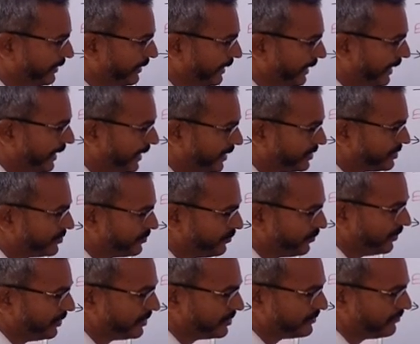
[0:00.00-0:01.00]
x
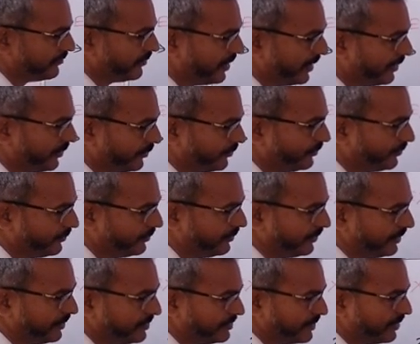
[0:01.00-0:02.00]
plus 5
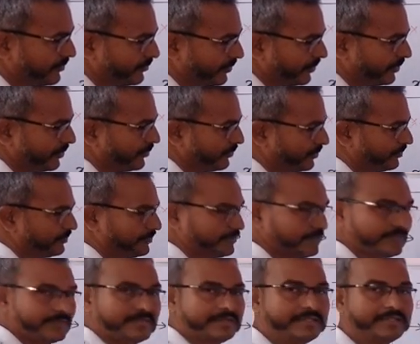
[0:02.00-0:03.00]
is equal to
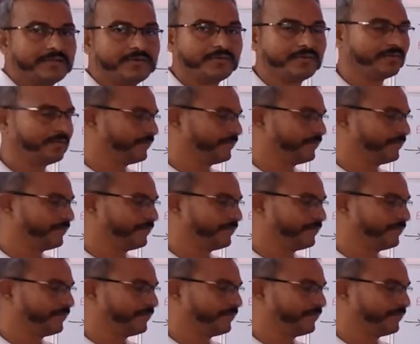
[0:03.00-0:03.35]
0.